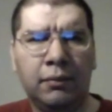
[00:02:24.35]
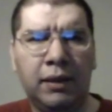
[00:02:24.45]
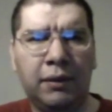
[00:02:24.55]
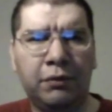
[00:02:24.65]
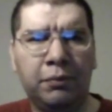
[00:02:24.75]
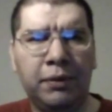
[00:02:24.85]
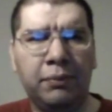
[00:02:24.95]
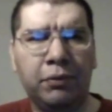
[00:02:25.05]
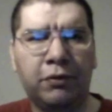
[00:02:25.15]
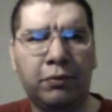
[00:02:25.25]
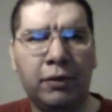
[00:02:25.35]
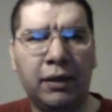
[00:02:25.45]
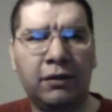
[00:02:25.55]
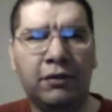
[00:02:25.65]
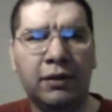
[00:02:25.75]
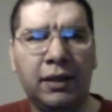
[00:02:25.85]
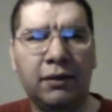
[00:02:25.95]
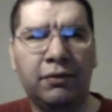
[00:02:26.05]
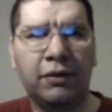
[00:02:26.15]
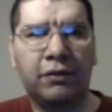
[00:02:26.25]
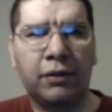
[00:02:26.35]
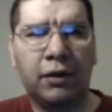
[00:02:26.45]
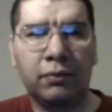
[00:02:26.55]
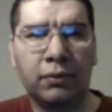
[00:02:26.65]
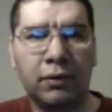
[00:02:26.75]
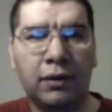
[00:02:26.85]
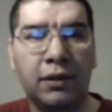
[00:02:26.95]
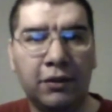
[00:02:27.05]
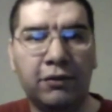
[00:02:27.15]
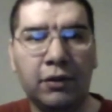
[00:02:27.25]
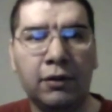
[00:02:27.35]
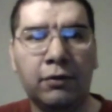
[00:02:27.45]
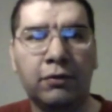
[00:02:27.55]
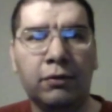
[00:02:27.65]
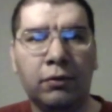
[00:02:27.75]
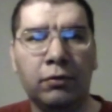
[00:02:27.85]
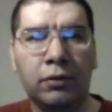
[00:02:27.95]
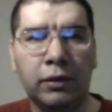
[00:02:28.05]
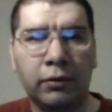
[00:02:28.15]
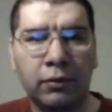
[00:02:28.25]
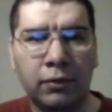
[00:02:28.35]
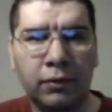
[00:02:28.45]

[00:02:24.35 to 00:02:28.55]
But after being persuaded to give his car on his daughter's earlier,